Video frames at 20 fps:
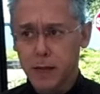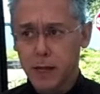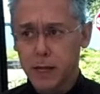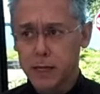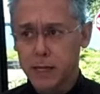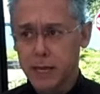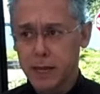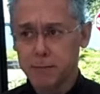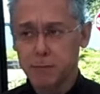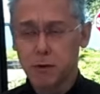
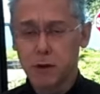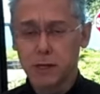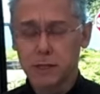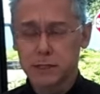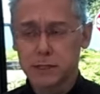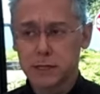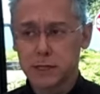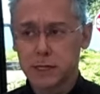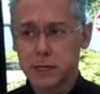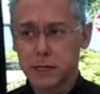campgrounds
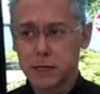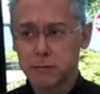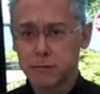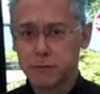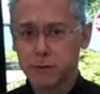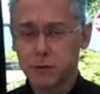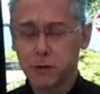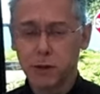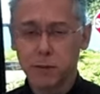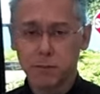can get
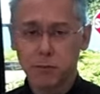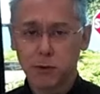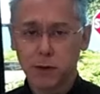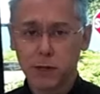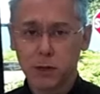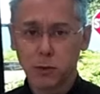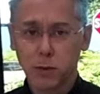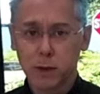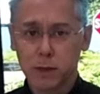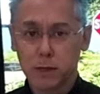filled up pretty
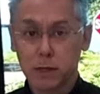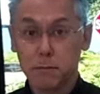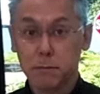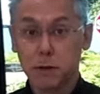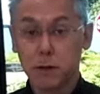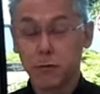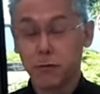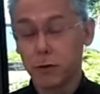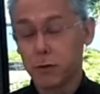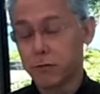quickly, but
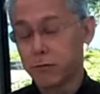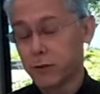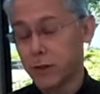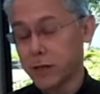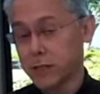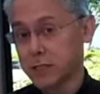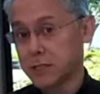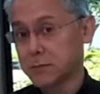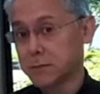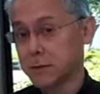if you're
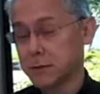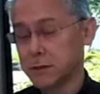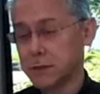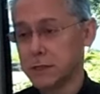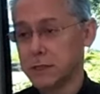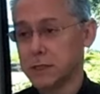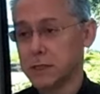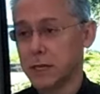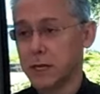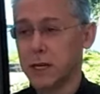flexible and
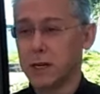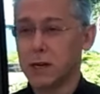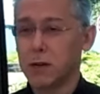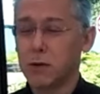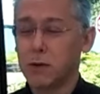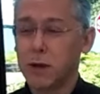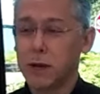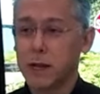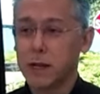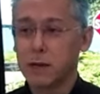say, you know
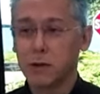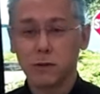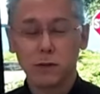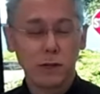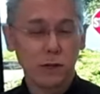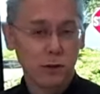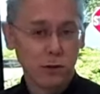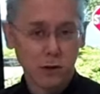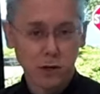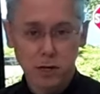what, I don't
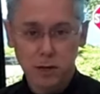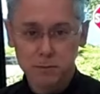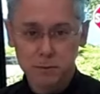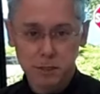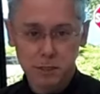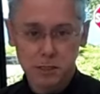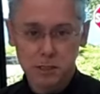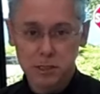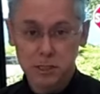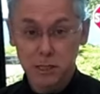need hookups, I
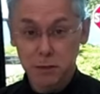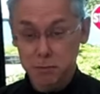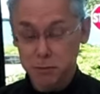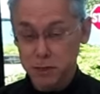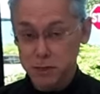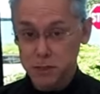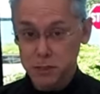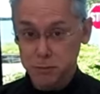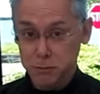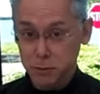just need a
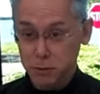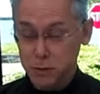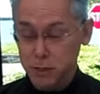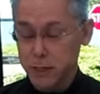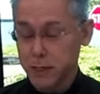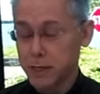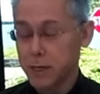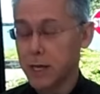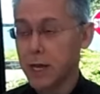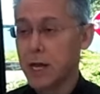place to pull
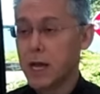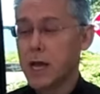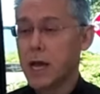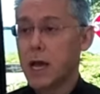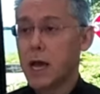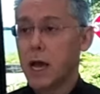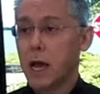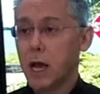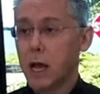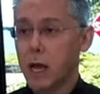in,
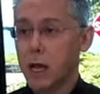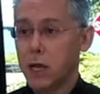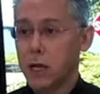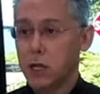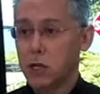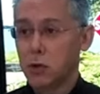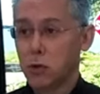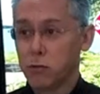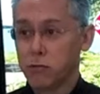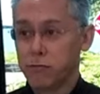
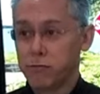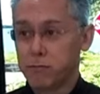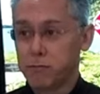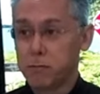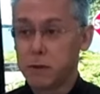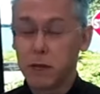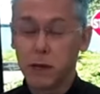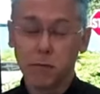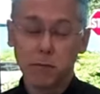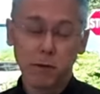you'll
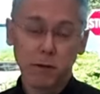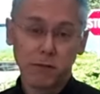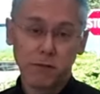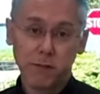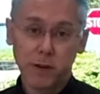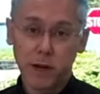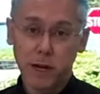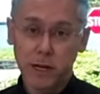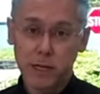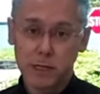be able to
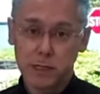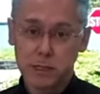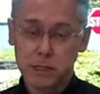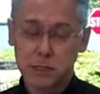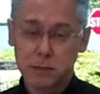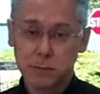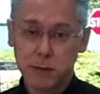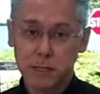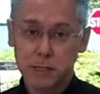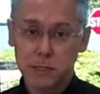find
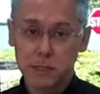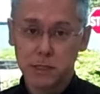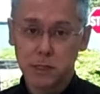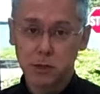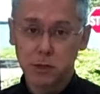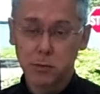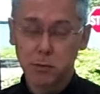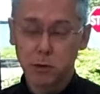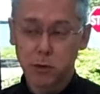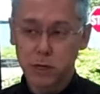spaces a
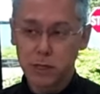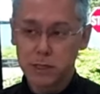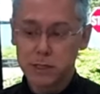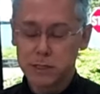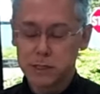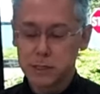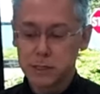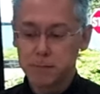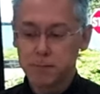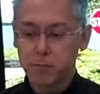little more
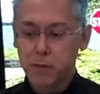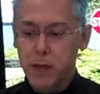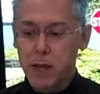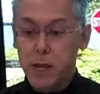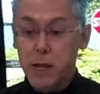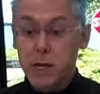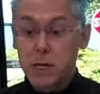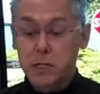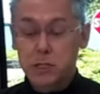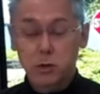easily.
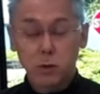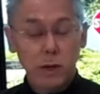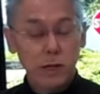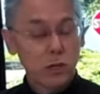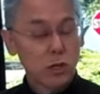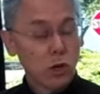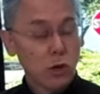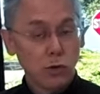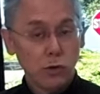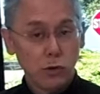So I
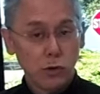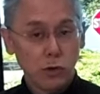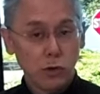don't